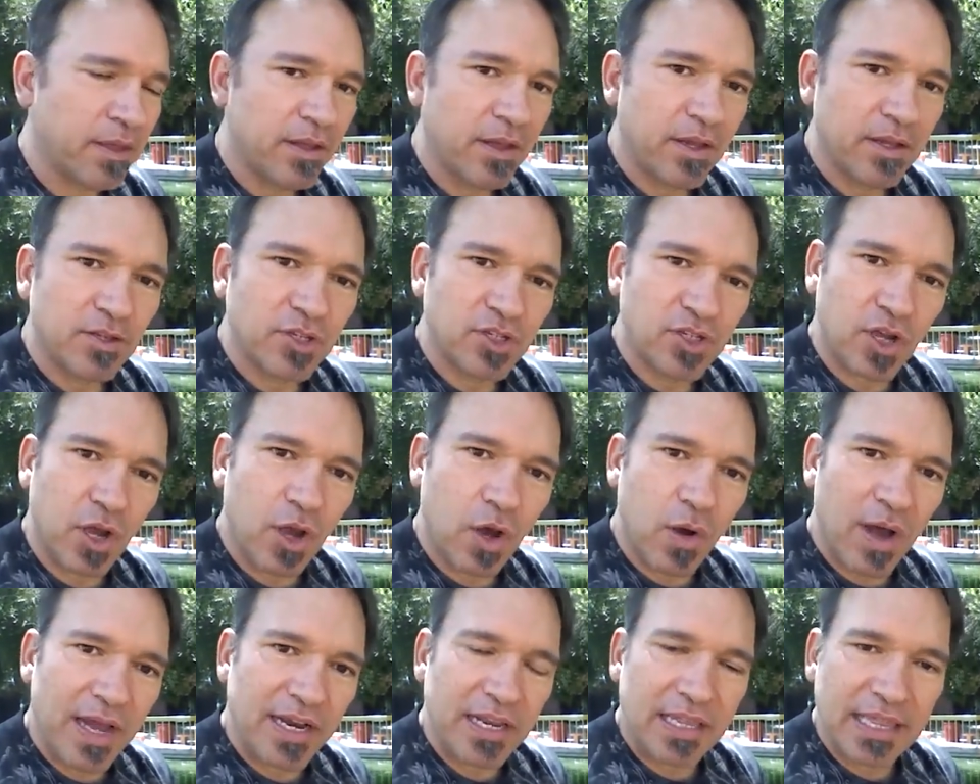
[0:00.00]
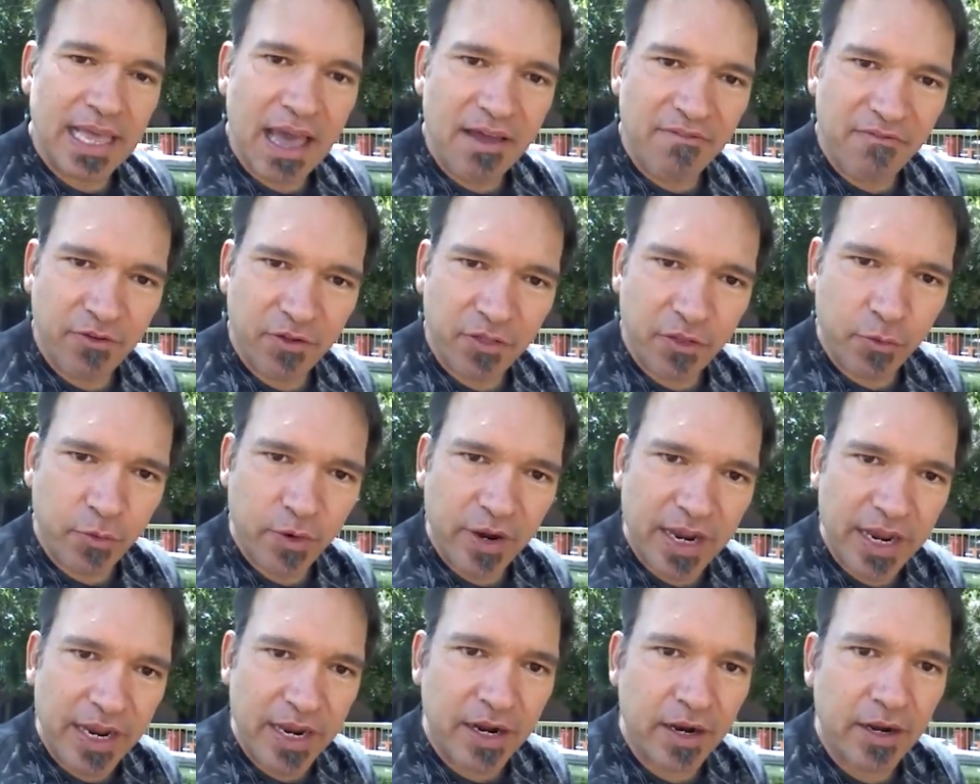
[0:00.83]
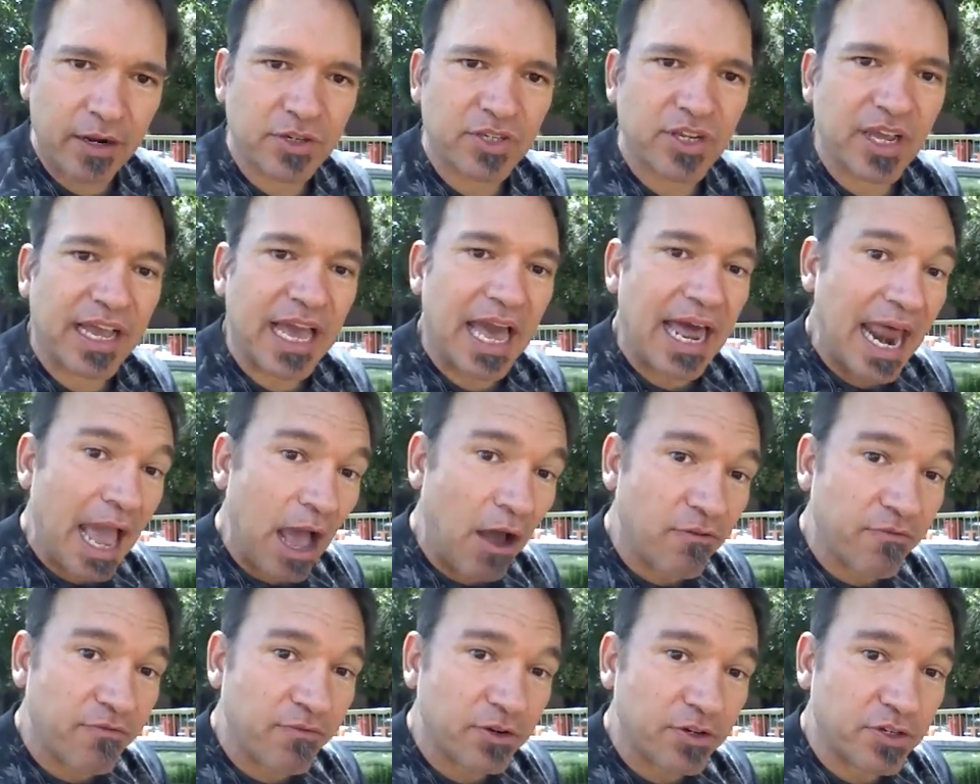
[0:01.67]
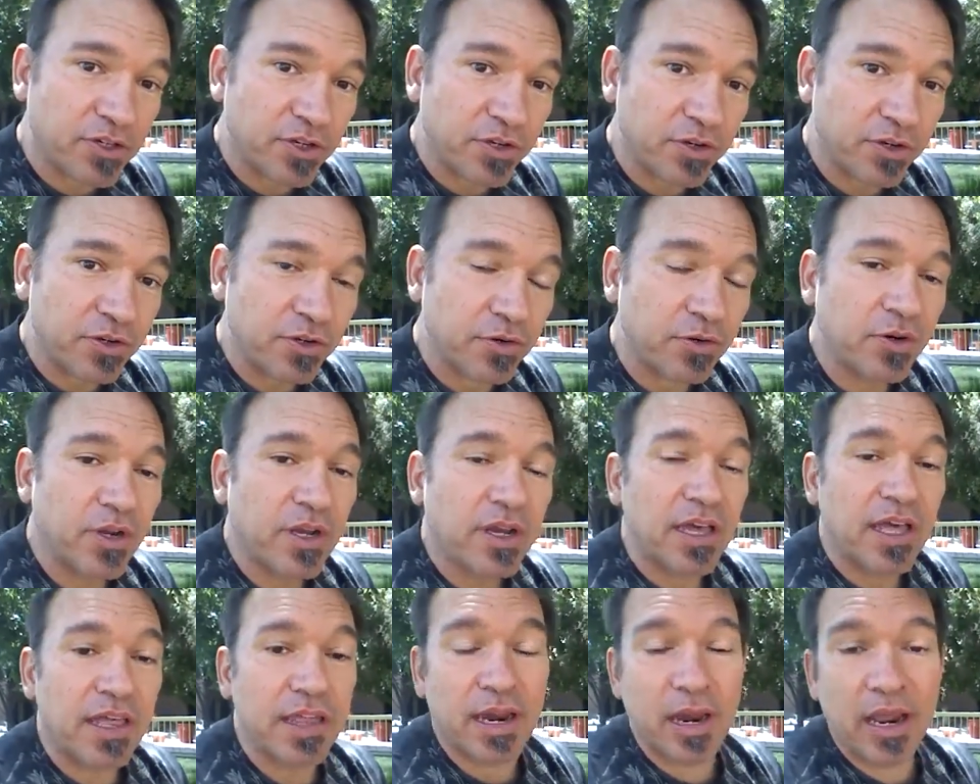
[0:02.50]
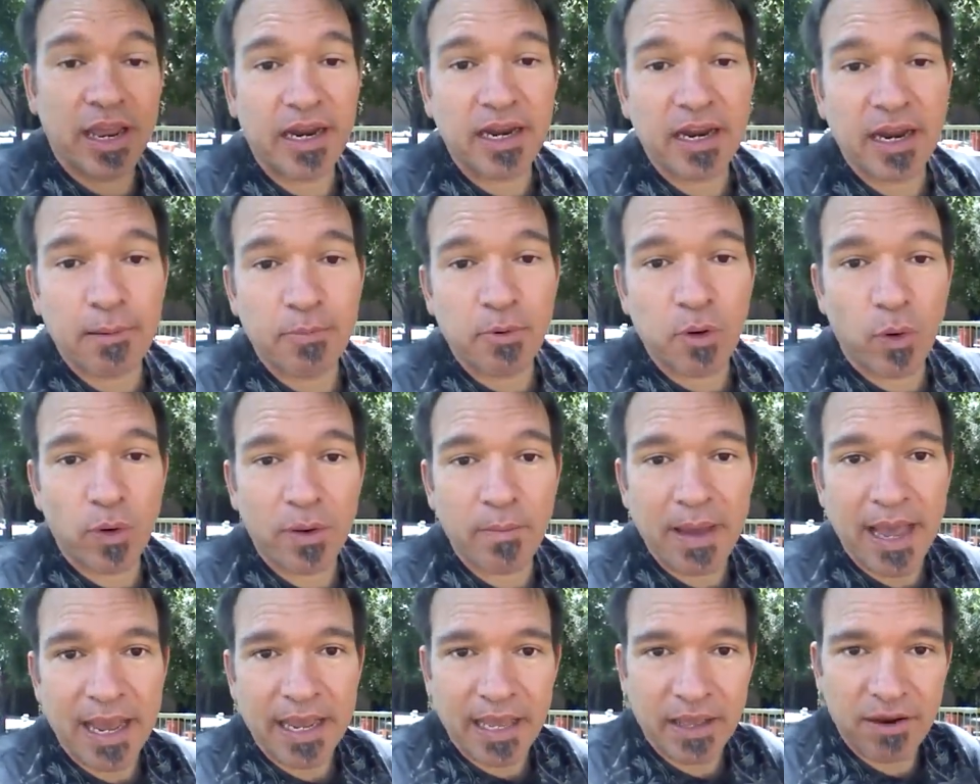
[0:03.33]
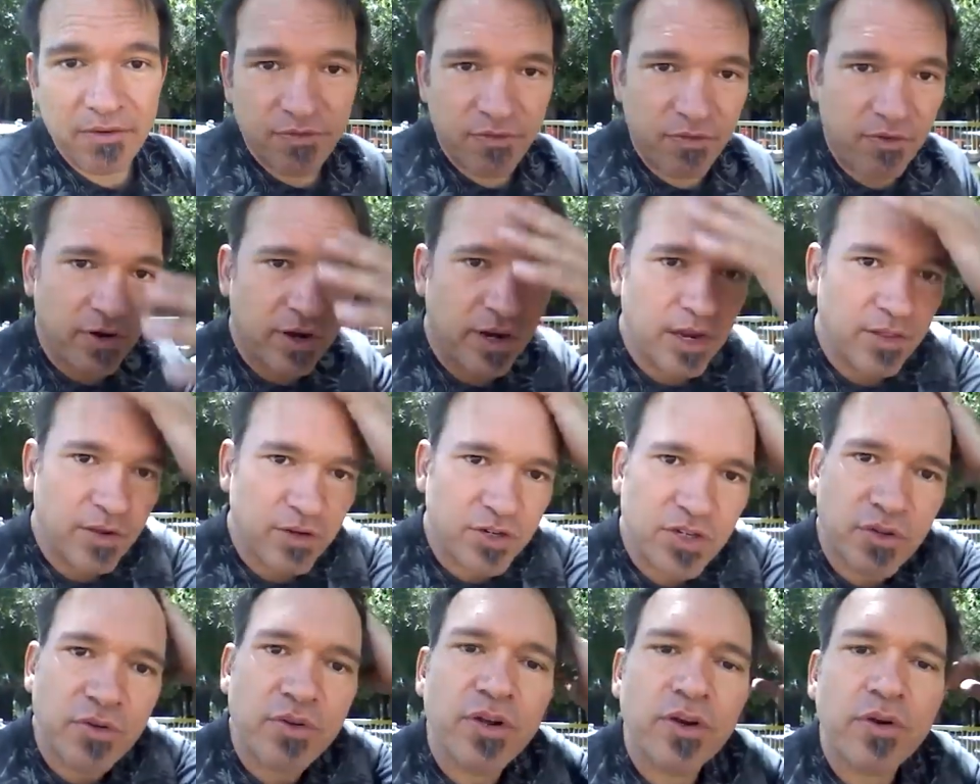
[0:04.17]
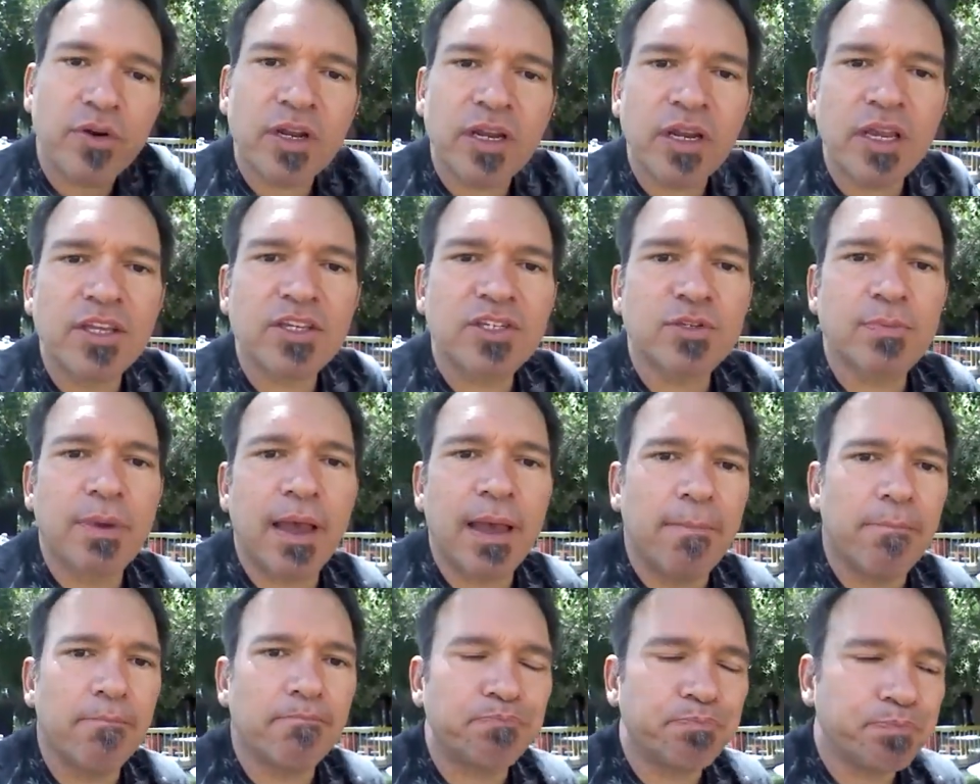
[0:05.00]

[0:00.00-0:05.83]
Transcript: So I did that for 3 years. I got out for 2, and then I ended up going back in for another 2-year enlistment.